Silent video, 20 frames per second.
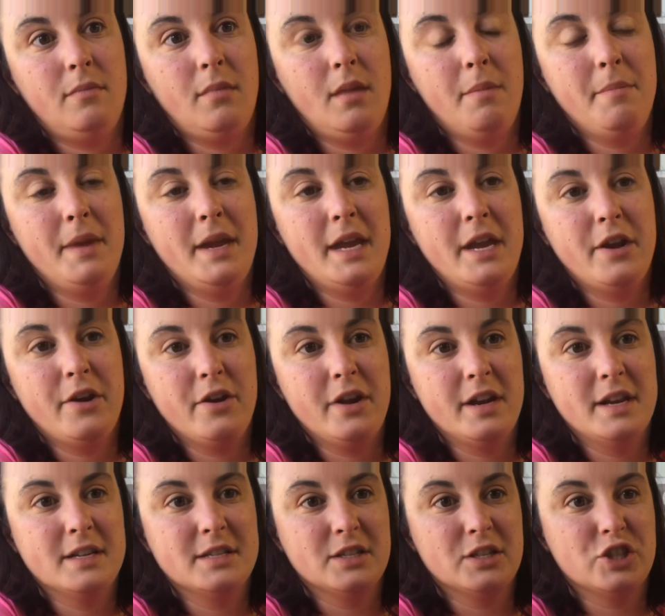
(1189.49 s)
But here
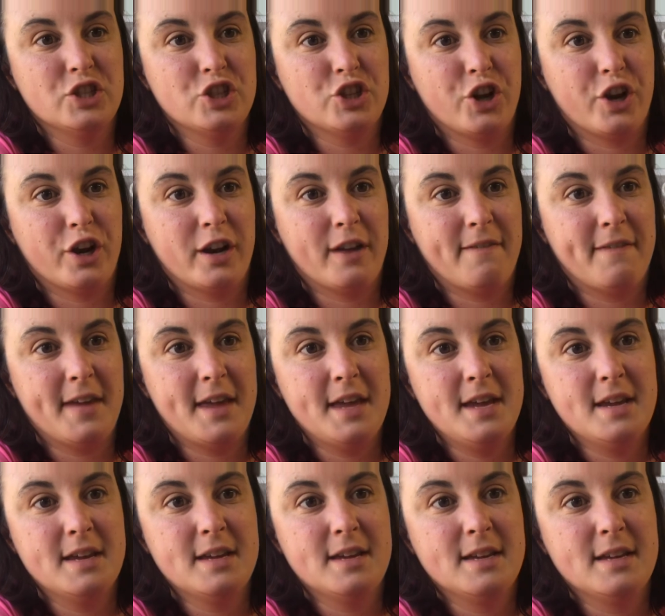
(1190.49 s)
is the start of it,
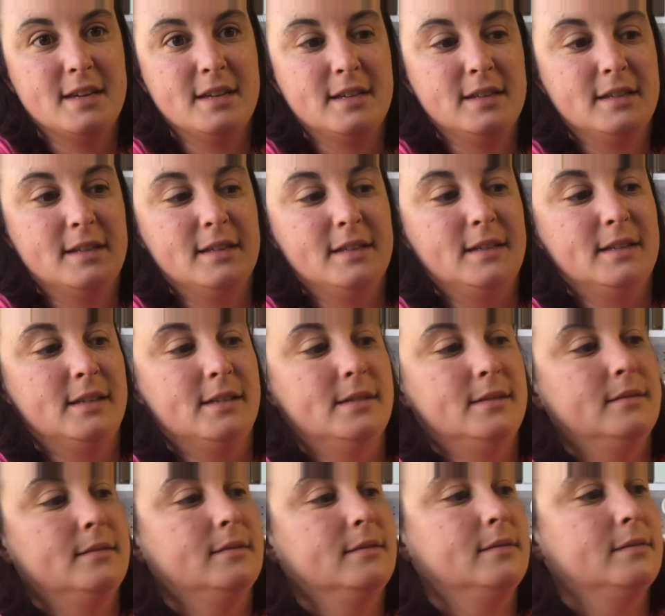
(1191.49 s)

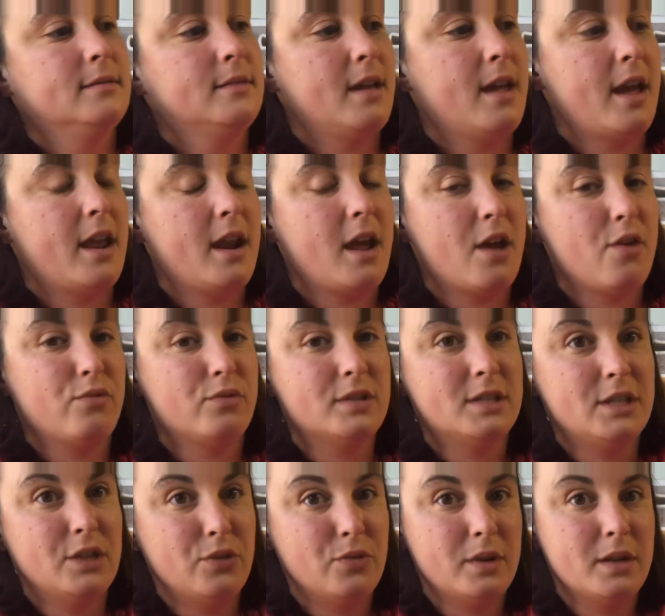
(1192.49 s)
and I will
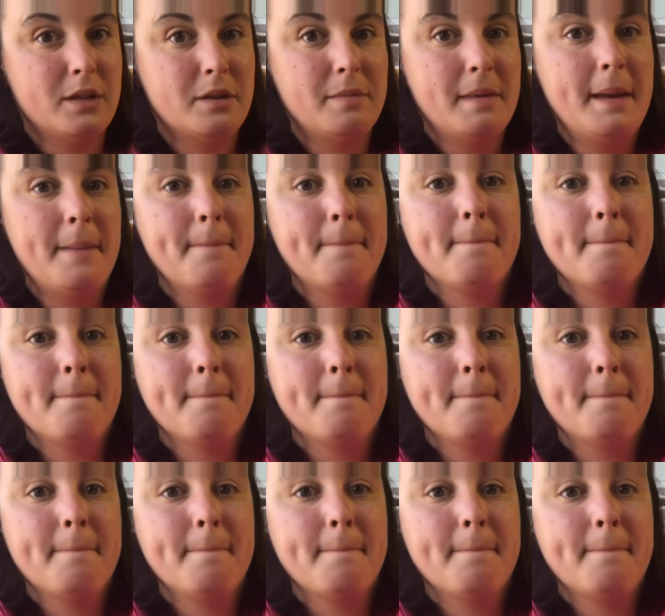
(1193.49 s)
see you in a little bit.